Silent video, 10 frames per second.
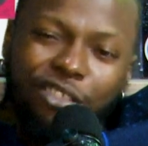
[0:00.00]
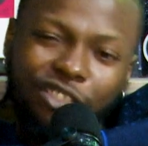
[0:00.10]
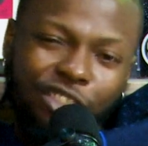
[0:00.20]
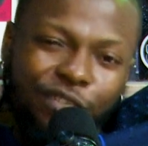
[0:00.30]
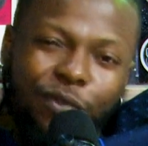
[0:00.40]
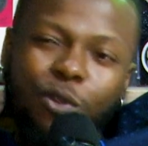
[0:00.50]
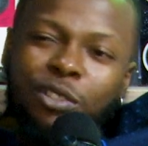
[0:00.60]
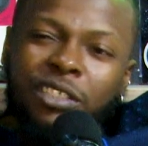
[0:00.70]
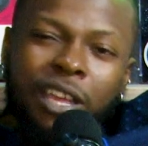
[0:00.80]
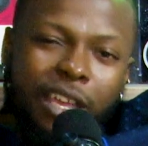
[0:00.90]
just
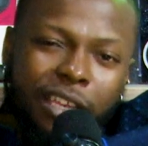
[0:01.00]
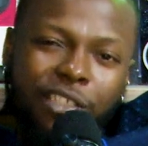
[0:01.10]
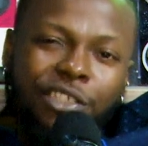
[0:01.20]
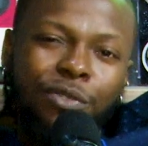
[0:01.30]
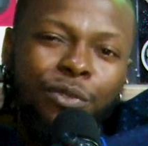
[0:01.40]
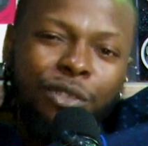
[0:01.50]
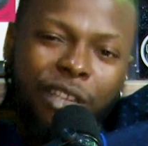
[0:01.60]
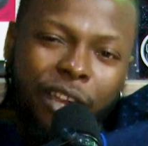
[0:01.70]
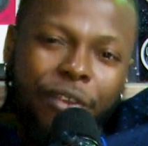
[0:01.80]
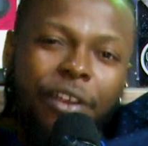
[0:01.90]
focus that energy on your
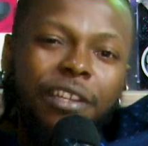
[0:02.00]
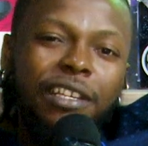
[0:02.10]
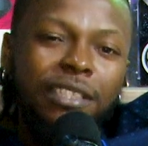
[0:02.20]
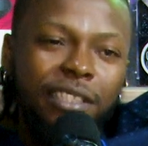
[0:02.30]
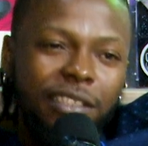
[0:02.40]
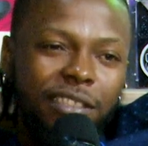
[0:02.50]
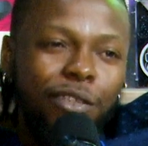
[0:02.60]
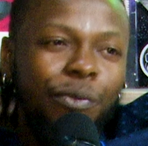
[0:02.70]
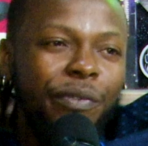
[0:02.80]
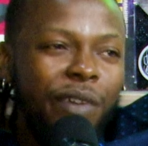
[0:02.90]
career that needs
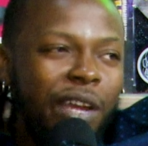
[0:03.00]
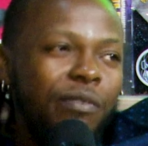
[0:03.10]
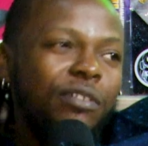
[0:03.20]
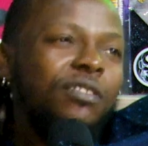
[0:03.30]
a revival.